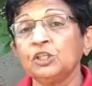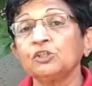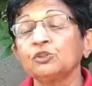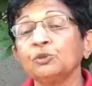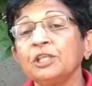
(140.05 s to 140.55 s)

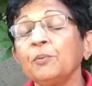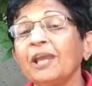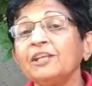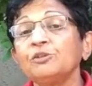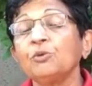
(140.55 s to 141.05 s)
So they
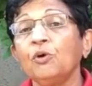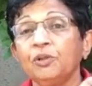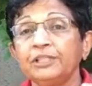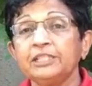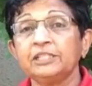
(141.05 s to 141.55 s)
went to
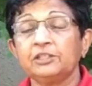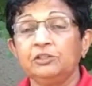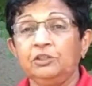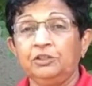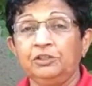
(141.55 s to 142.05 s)
all these
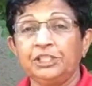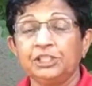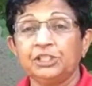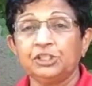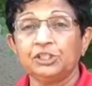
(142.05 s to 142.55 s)

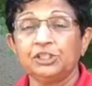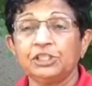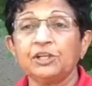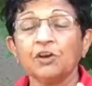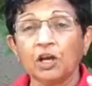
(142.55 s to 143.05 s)

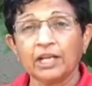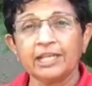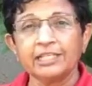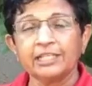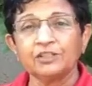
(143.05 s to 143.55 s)
researchers and got
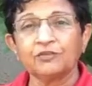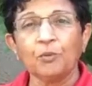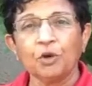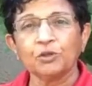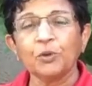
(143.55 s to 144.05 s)
ideas
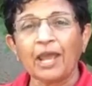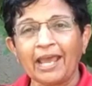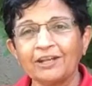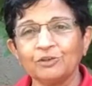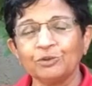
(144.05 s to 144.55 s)
for what to
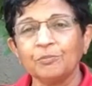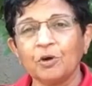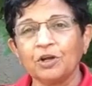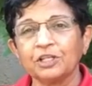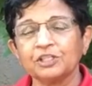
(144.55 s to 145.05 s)
add to the
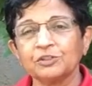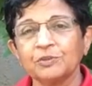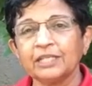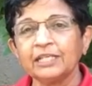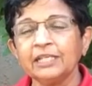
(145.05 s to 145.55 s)
modern
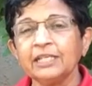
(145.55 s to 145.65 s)
swing.